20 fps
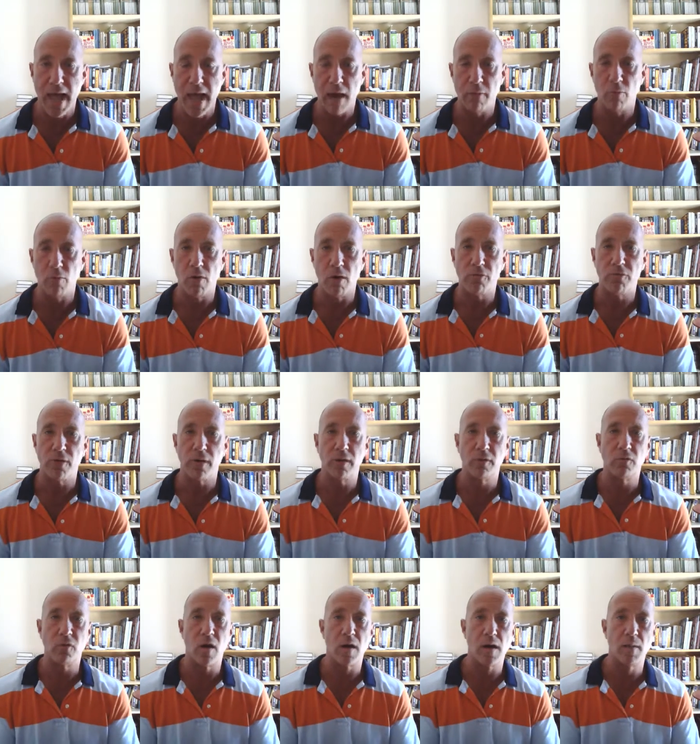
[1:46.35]
and we're also going
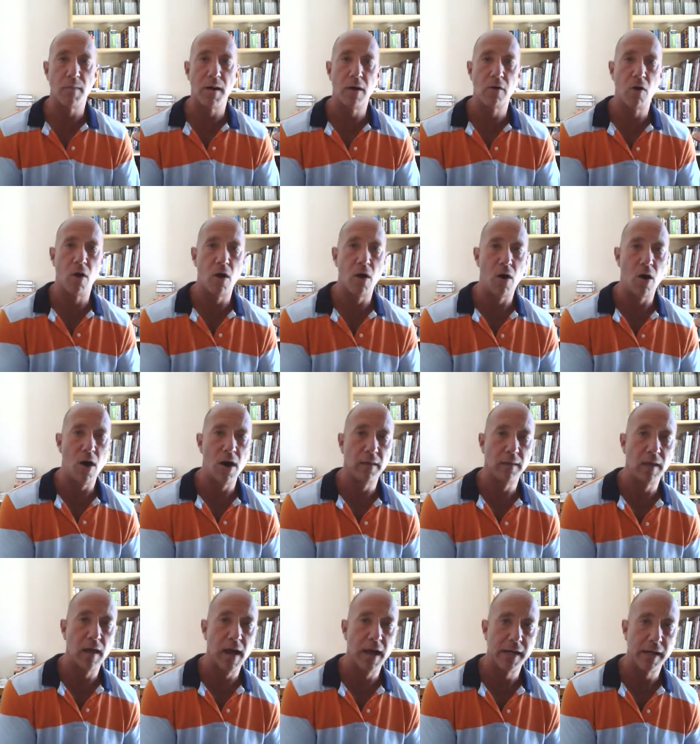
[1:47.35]
to talk about
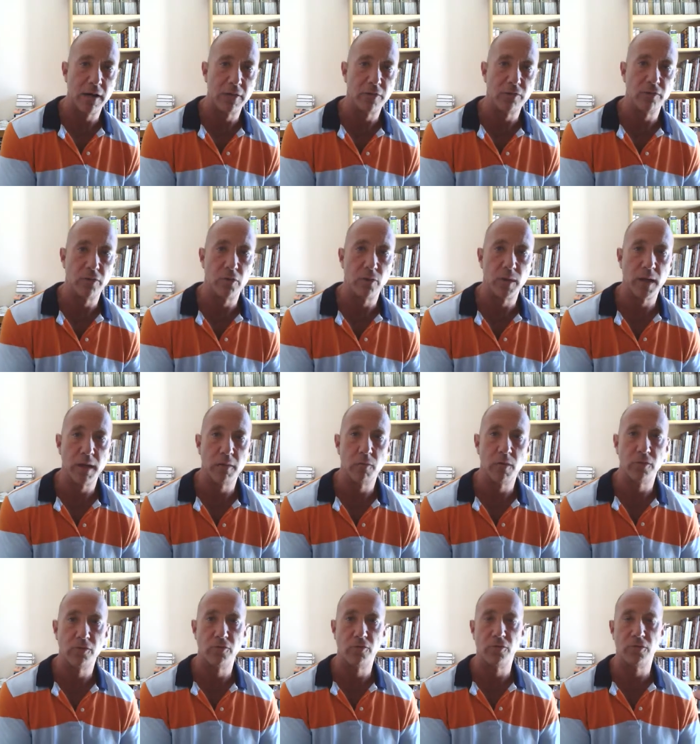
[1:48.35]
online interviewing,
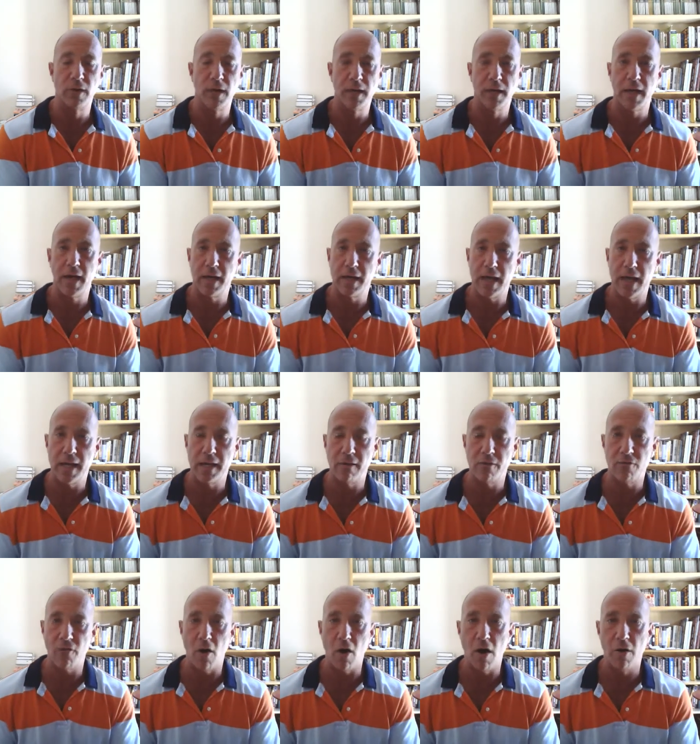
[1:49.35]
which again
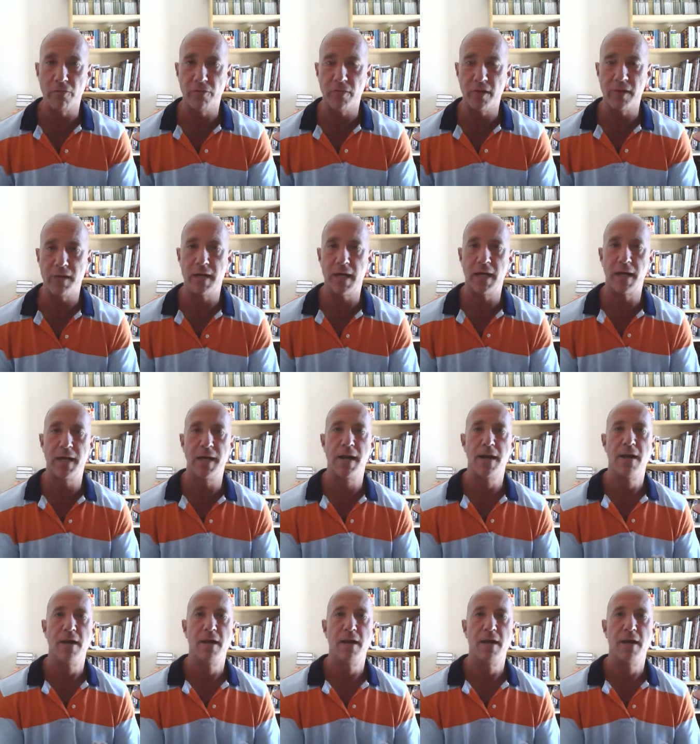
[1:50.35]
is often done